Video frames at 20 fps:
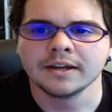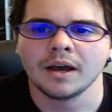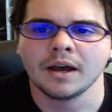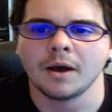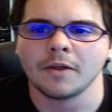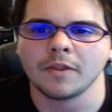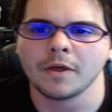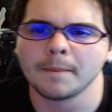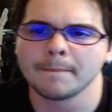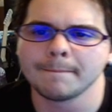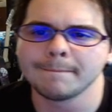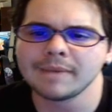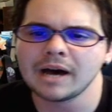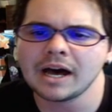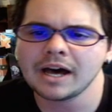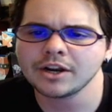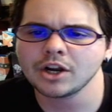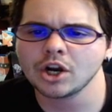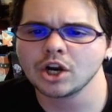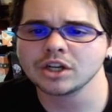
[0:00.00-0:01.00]
The
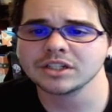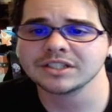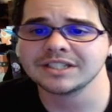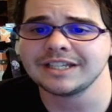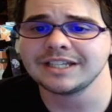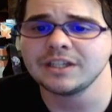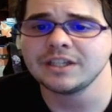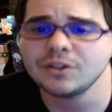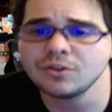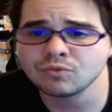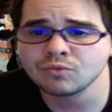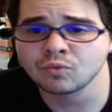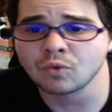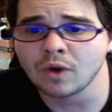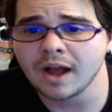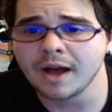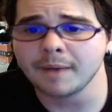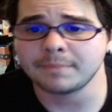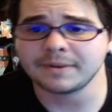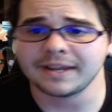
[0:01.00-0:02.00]
Monarchs
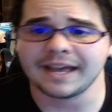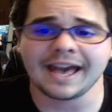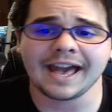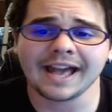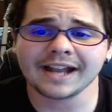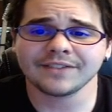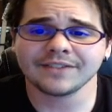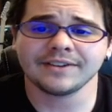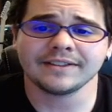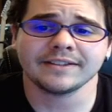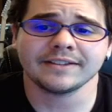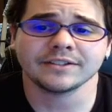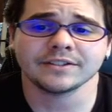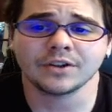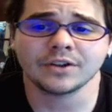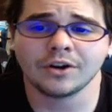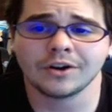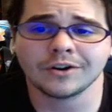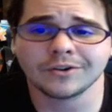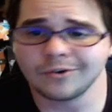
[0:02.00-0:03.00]
Erupt. Activate this
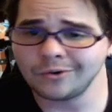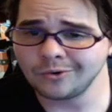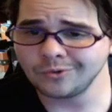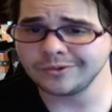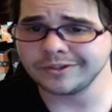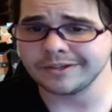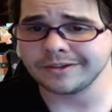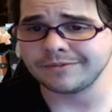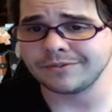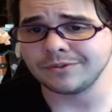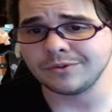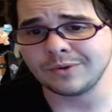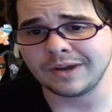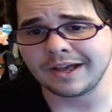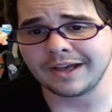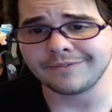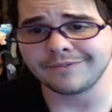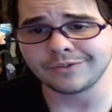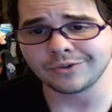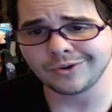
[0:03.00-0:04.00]
card only if you
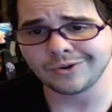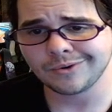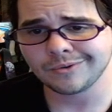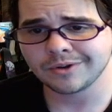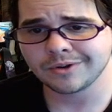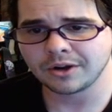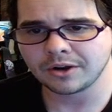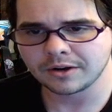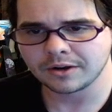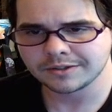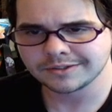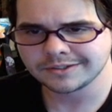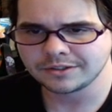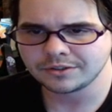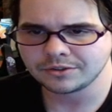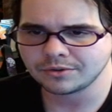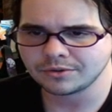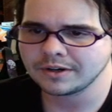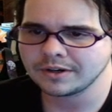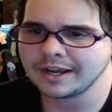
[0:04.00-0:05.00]
have no cards in
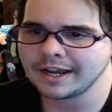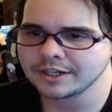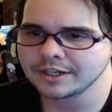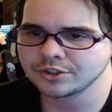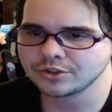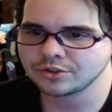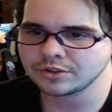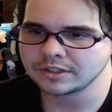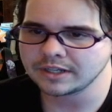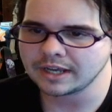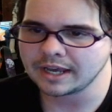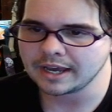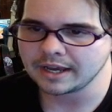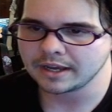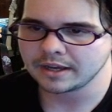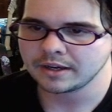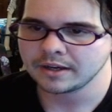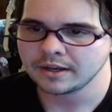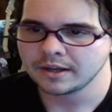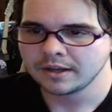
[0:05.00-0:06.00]
your extra
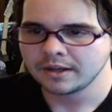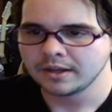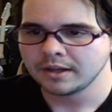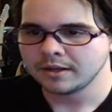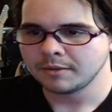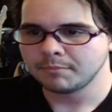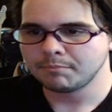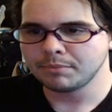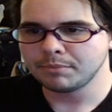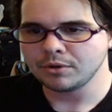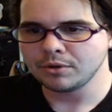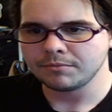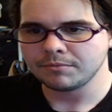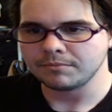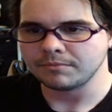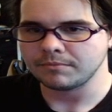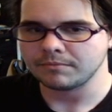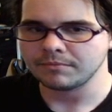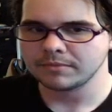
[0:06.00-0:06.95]
deck. Boom.